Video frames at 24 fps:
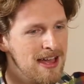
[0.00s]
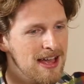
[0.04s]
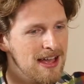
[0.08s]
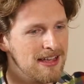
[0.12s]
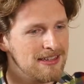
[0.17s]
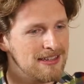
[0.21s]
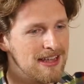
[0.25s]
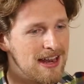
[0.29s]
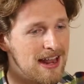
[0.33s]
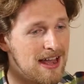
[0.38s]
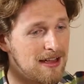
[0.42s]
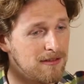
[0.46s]
is
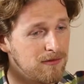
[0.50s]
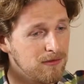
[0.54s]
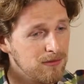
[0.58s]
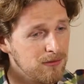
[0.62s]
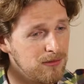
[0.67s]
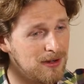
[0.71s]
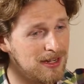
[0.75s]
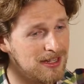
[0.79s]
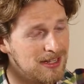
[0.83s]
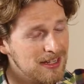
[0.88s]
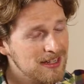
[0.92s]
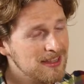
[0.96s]
that I
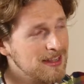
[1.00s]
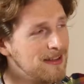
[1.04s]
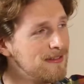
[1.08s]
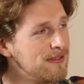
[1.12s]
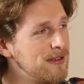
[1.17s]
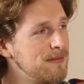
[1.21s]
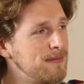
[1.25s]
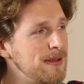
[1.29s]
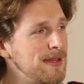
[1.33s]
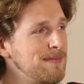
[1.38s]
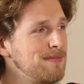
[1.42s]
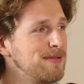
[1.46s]
really love
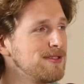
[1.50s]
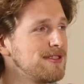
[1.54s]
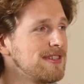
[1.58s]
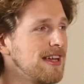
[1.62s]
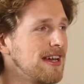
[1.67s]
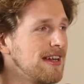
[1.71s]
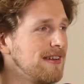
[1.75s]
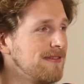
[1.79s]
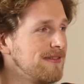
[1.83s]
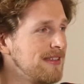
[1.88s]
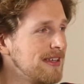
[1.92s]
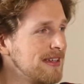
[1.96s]
the people
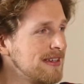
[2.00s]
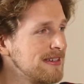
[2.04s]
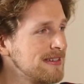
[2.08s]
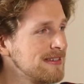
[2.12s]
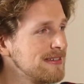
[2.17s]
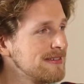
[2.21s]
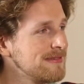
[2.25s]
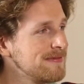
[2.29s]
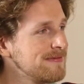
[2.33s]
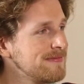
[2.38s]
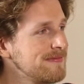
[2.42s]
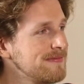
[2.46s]
side of things.